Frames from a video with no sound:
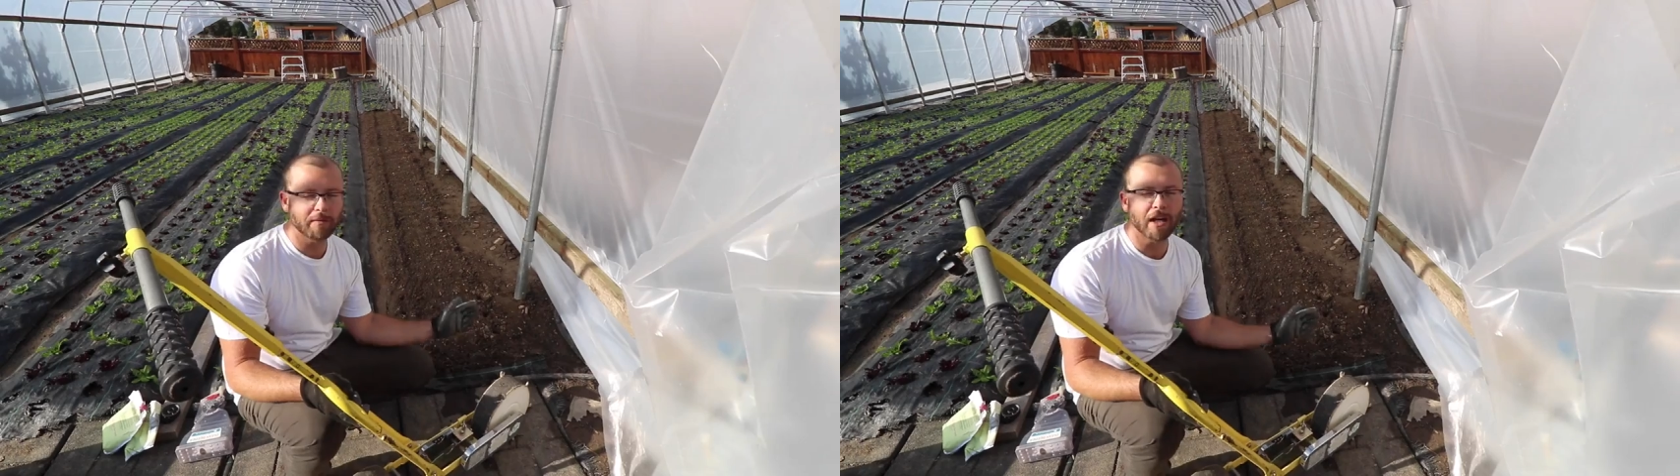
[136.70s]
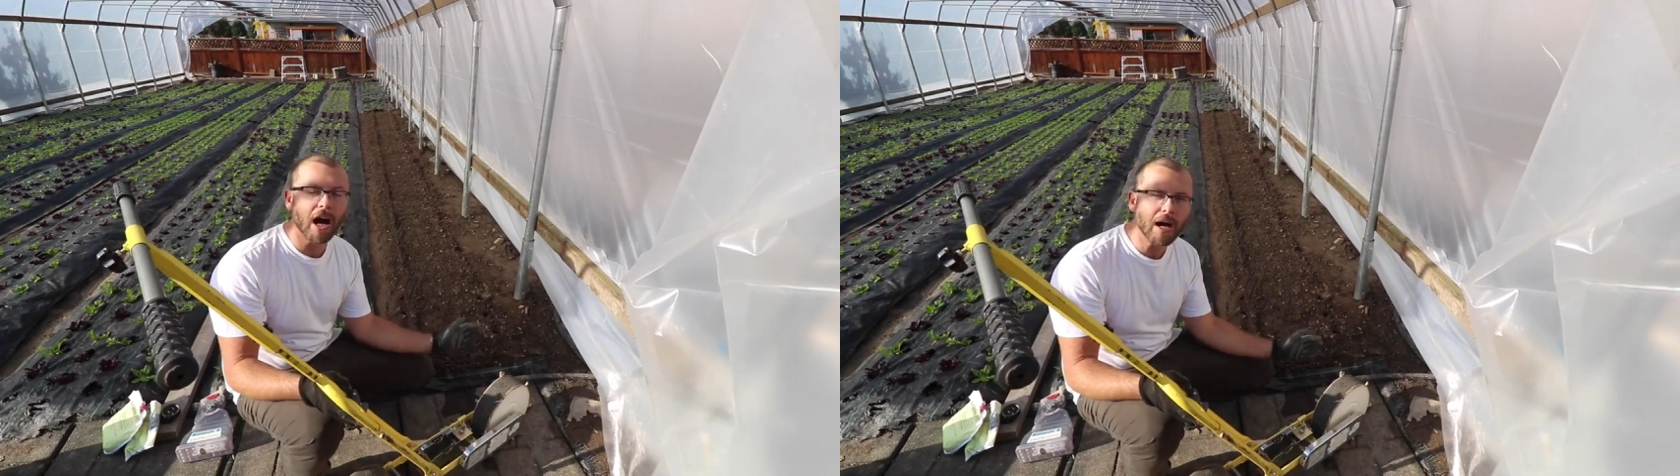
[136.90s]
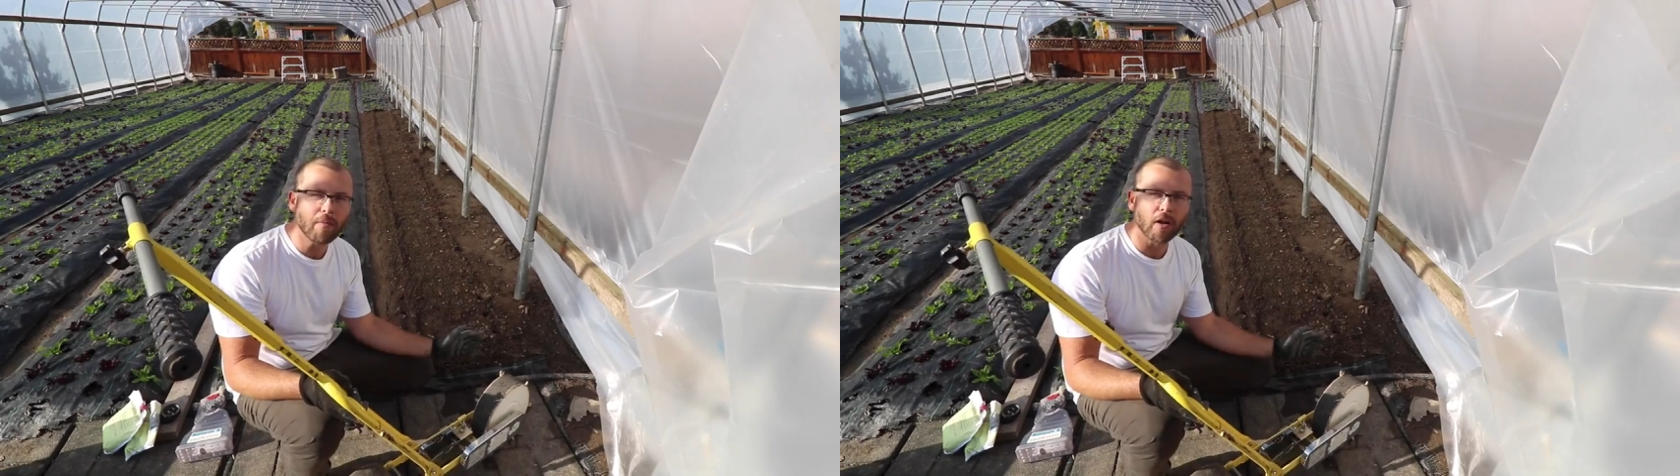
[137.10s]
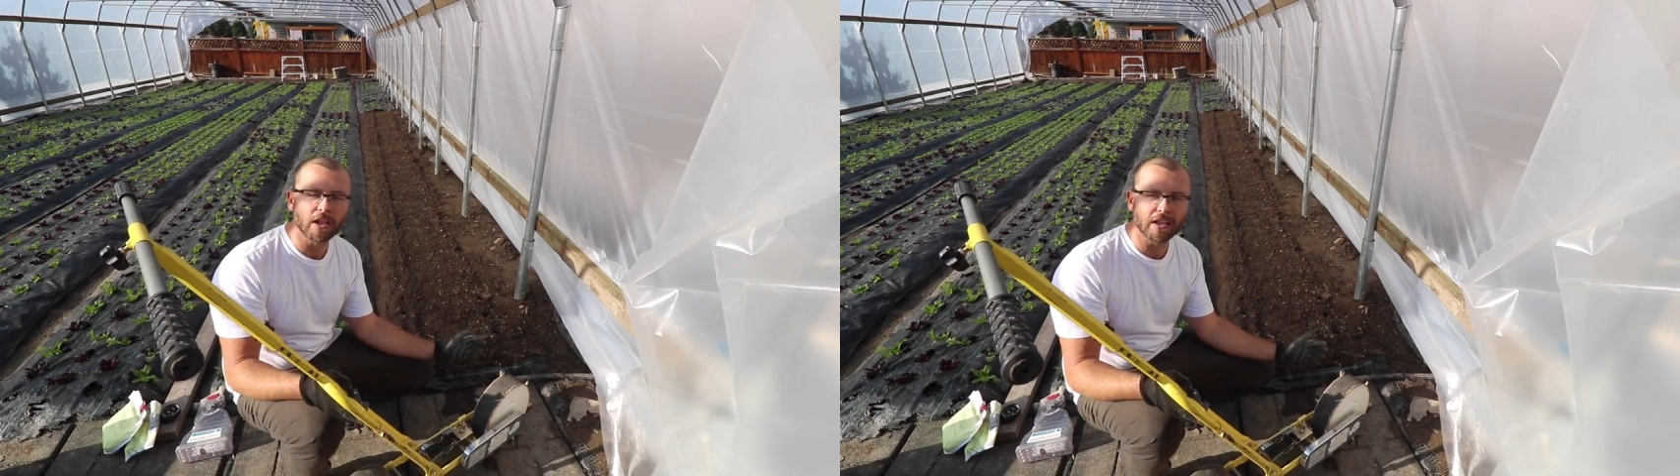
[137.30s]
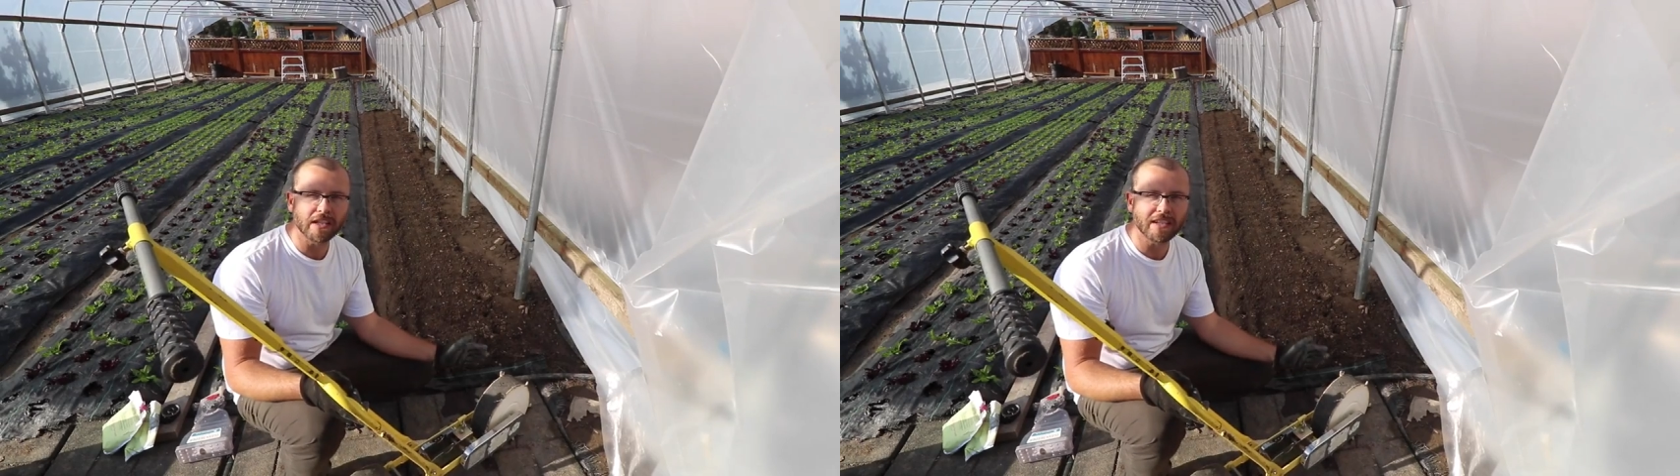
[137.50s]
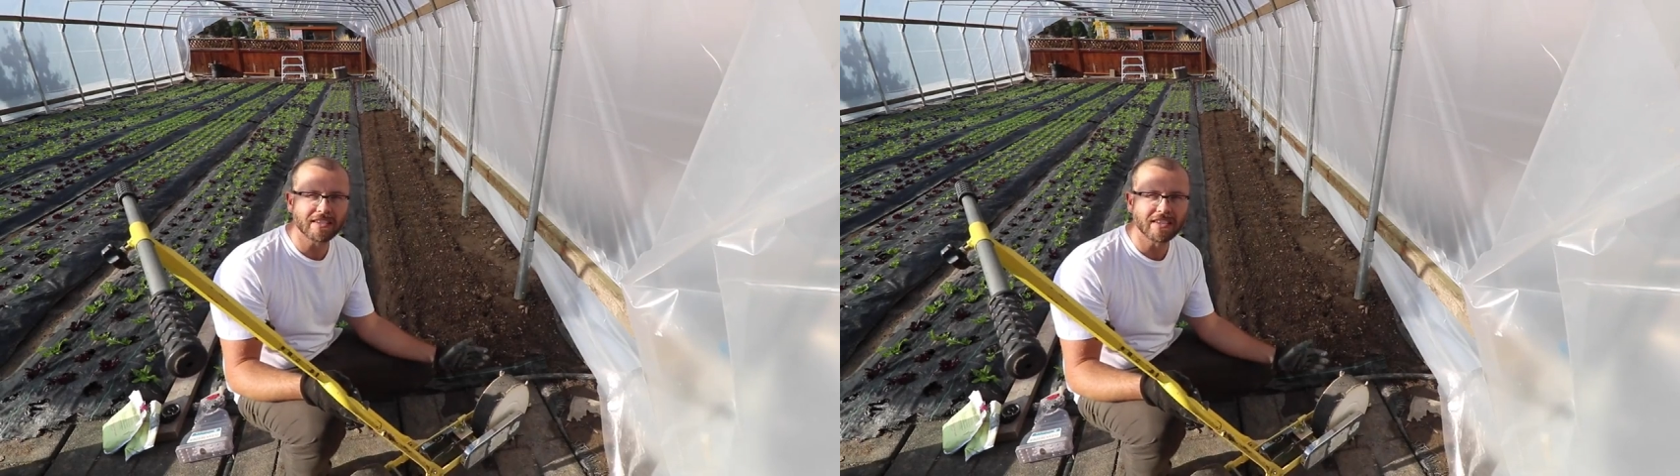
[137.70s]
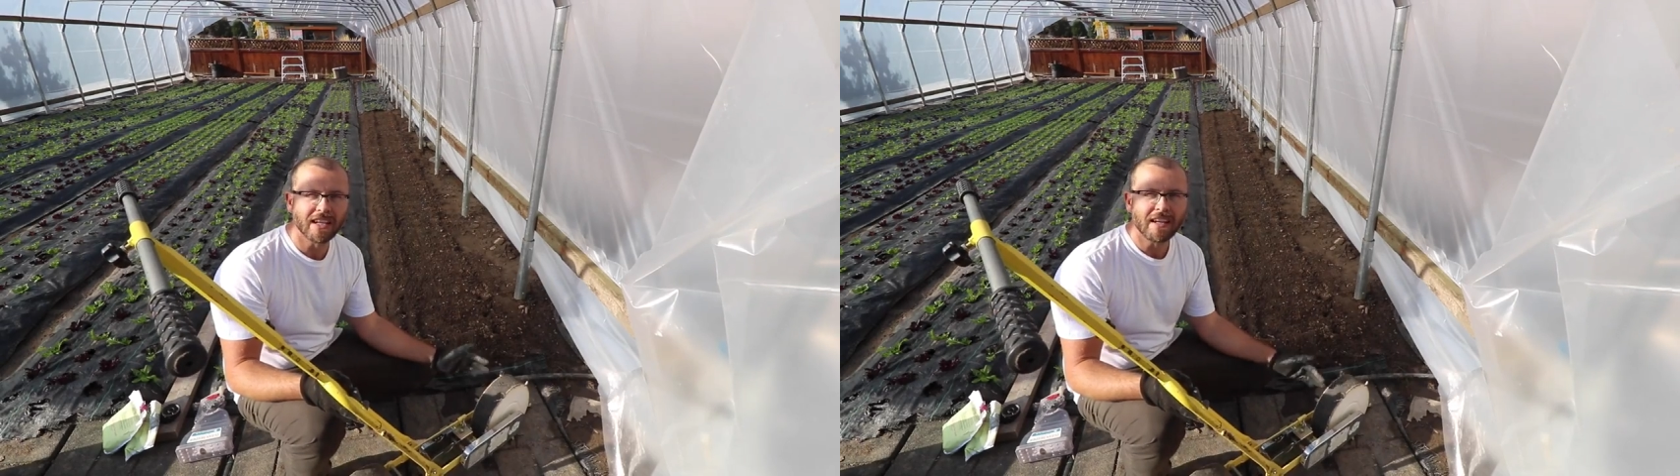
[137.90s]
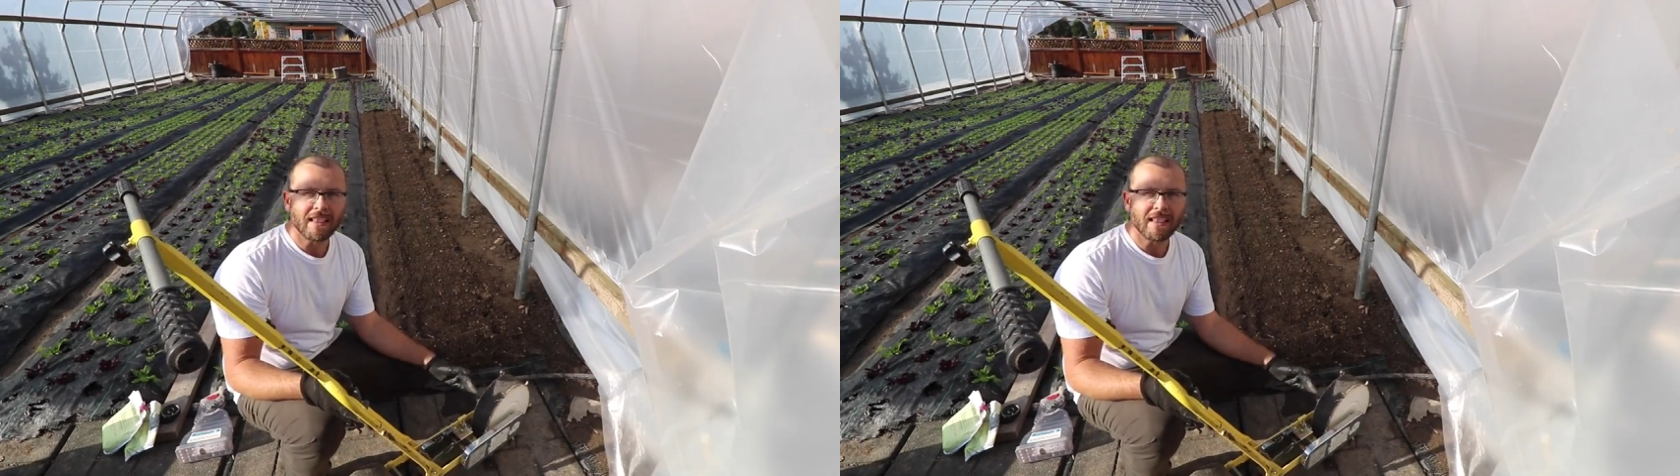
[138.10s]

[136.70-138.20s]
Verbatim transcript: be eyeballing this,